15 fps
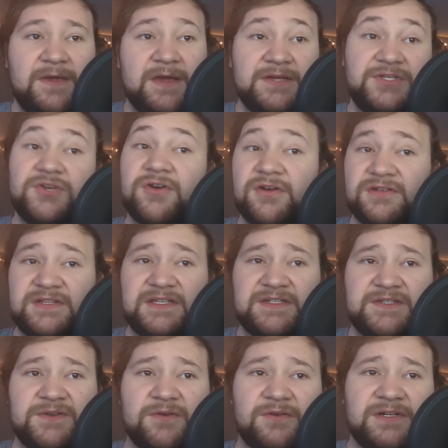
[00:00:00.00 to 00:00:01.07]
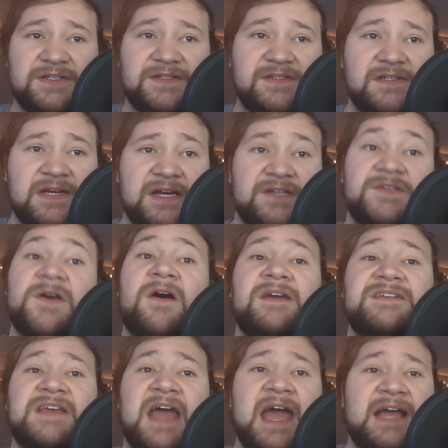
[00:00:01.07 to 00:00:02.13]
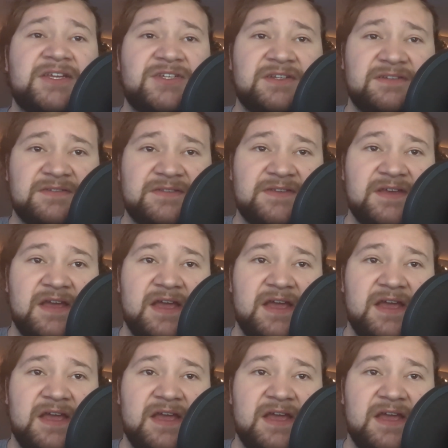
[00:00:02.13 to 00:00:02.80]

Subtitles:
She heard these stories, saw his actions,